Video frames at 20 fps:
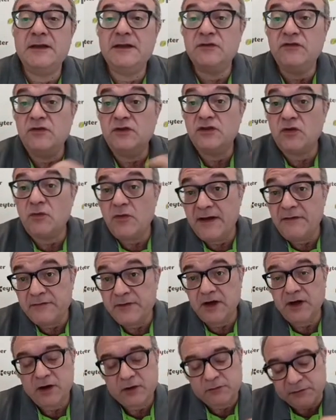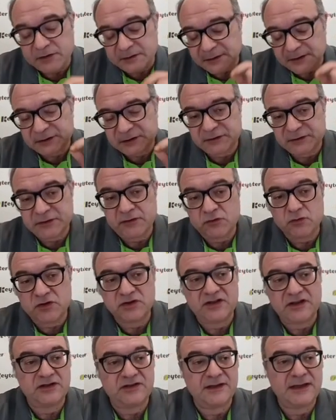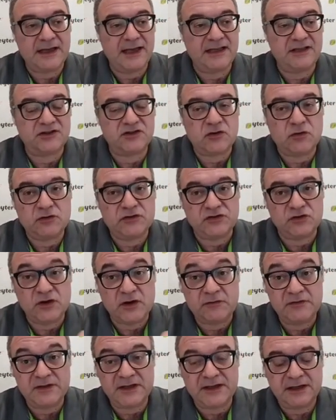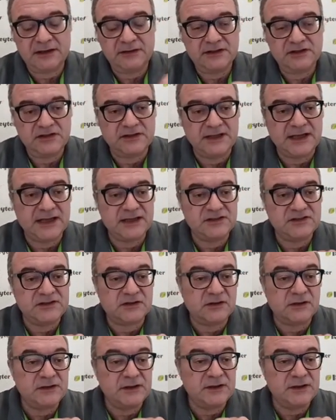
For the wet bulb, which is the isoenthalpic in this case,